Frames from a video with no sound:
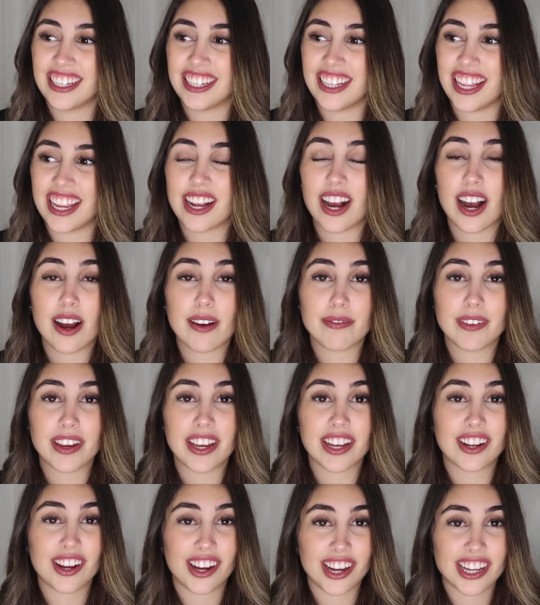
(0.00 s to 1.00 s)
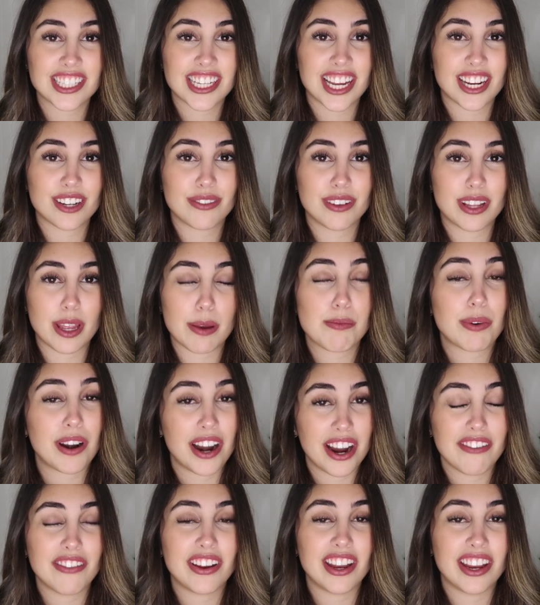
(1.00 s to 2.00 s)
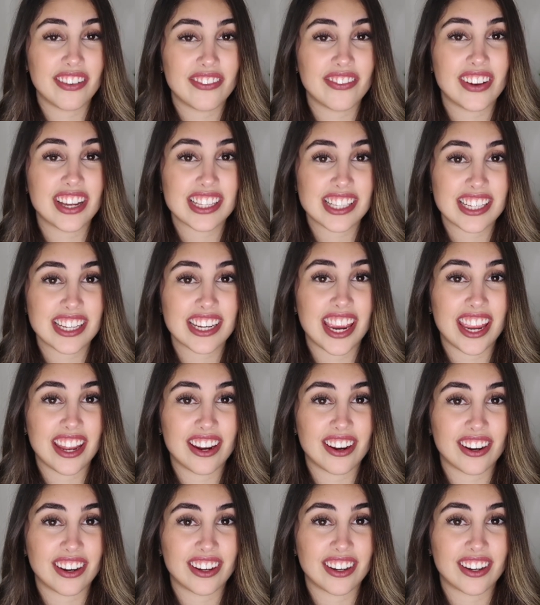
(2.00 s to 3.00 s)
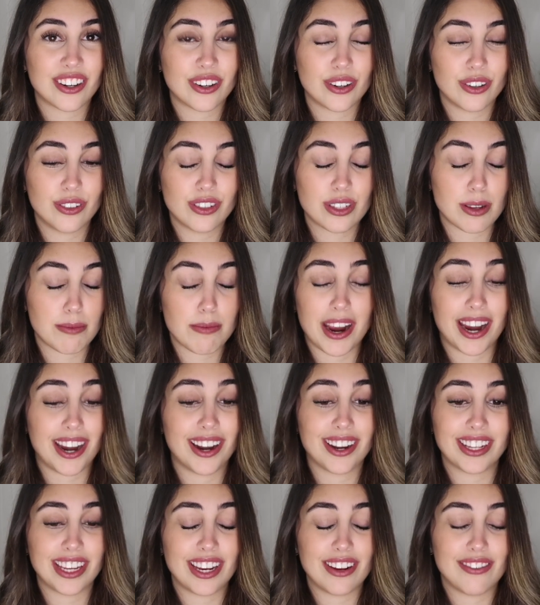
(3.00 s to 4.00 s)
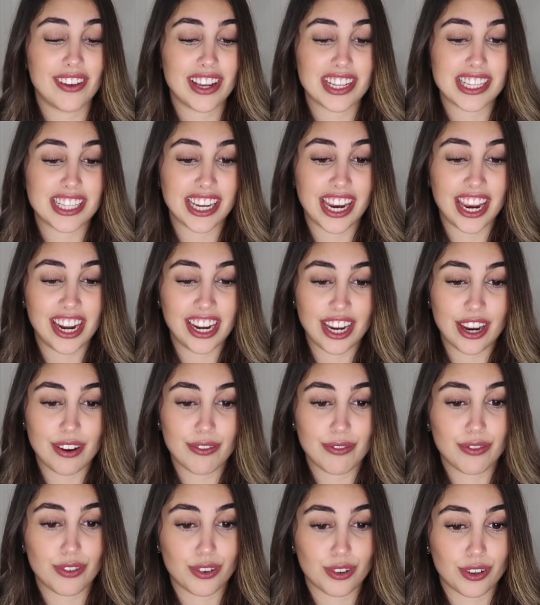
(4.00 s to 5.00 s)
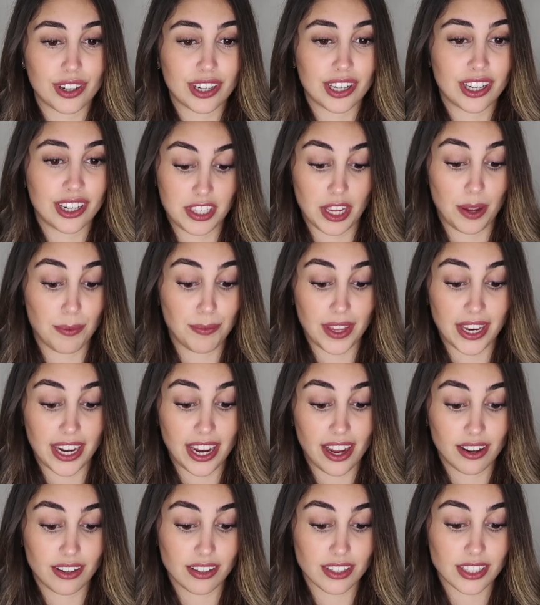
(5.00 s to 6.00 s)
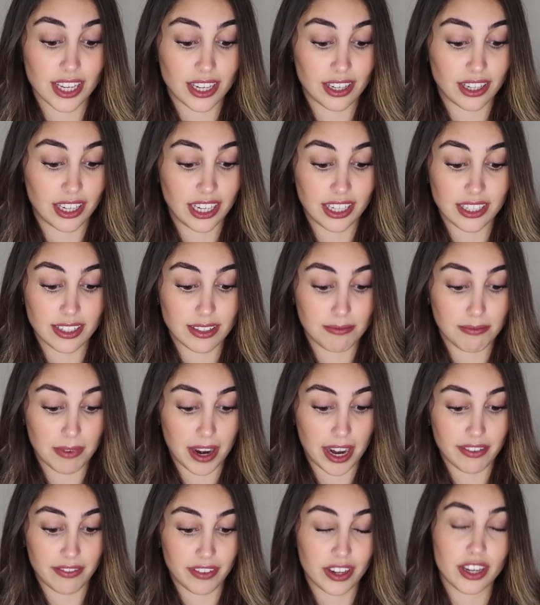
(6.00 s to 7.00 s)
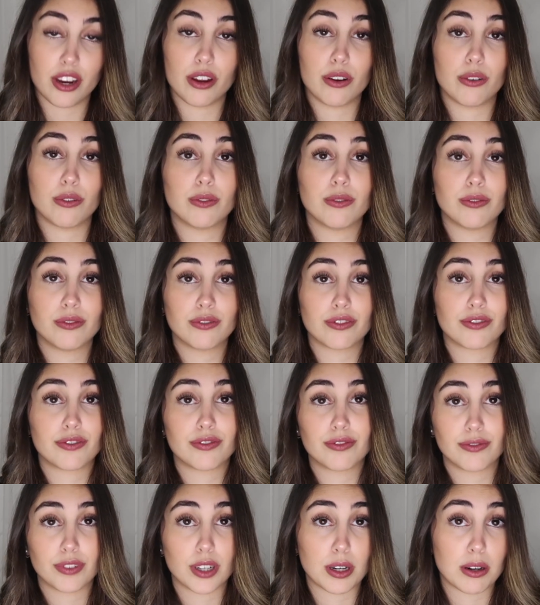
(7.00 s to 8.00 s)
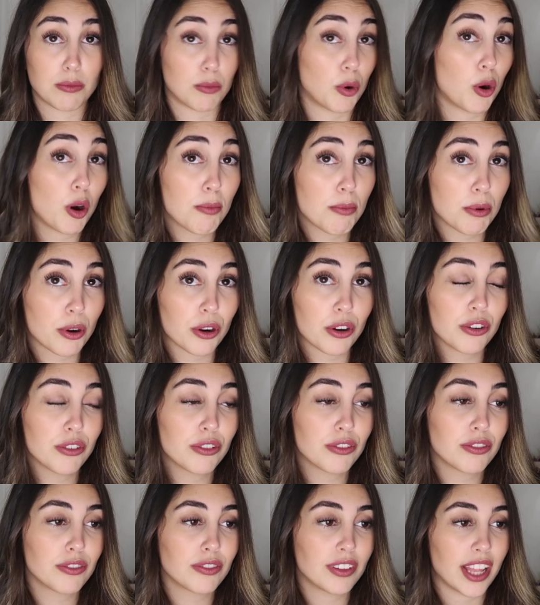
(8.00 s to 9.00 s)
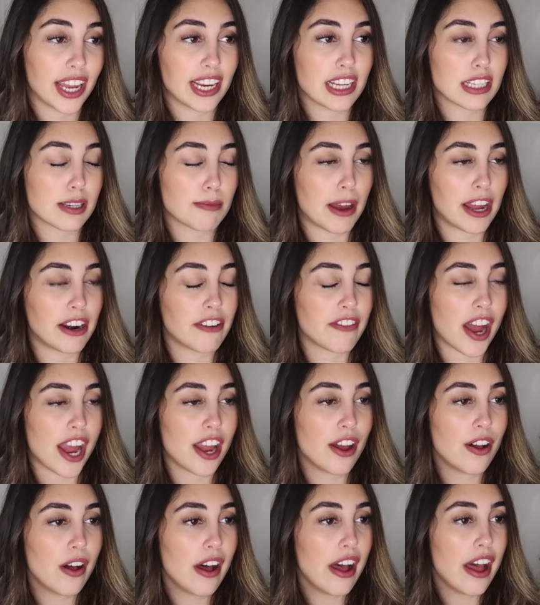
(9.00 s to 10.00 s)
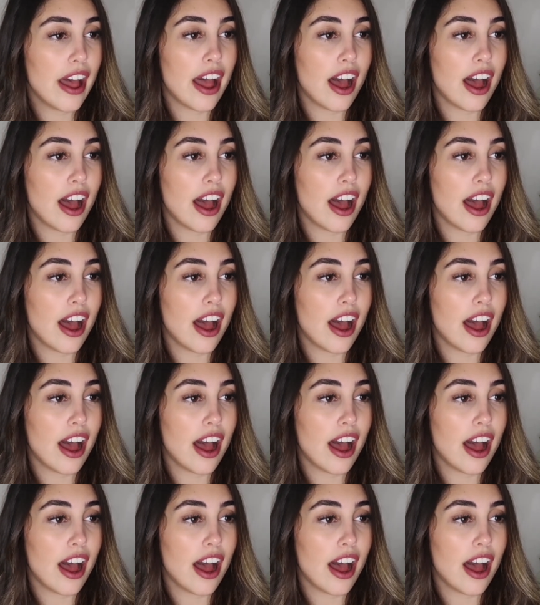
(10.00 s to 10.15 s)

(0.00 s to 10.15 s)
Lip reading: they got me in contact with a private investigator who was apparently investigating him for something else and need my video for more proof that he's a pedophile.